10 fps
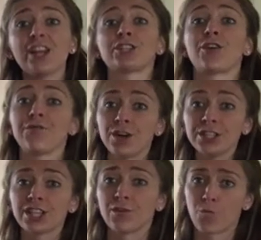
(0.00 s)
is our
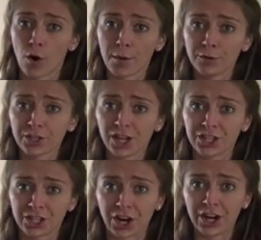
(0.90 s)
first and foremost
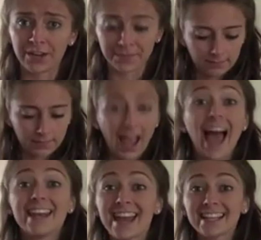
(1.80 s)
concern.
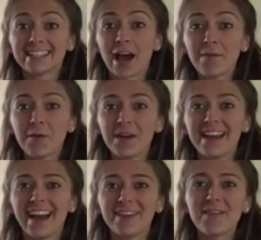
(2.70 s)
Next up,
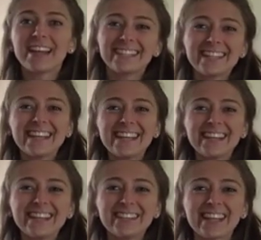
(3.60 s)
we make sure that
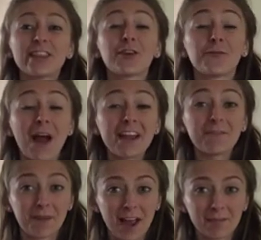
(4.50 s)
you're using the right
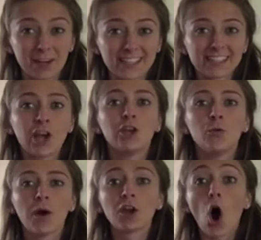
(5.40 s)
fibers.
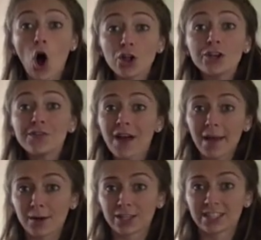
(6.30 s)
You want all your
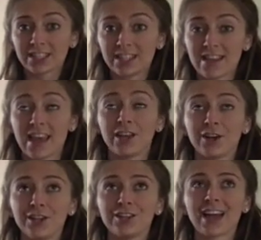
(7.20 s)
fibers that
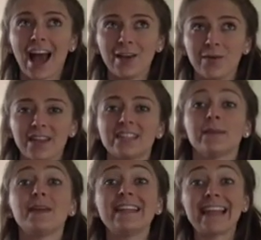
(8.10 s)
you're dyeing with to
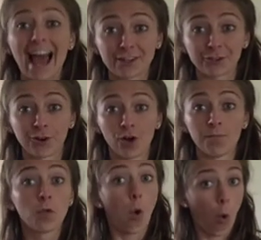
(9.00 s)
be natural,
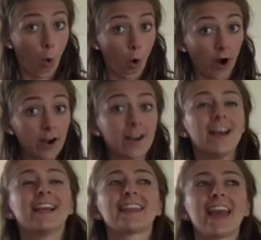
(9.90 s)
or
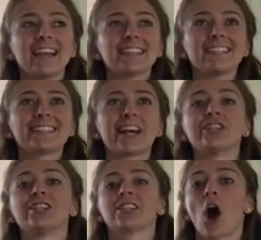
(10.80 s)
things
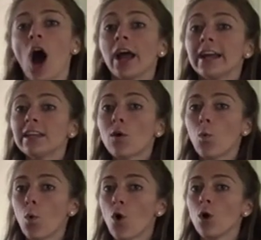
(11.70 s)
such as cotton,
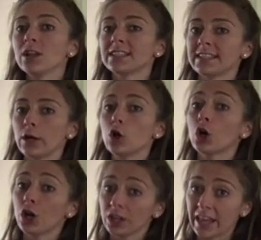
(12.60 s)
wool,
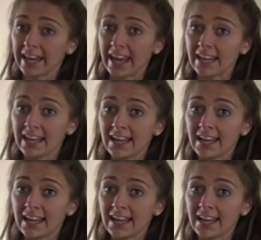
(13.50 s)
silk, or linen.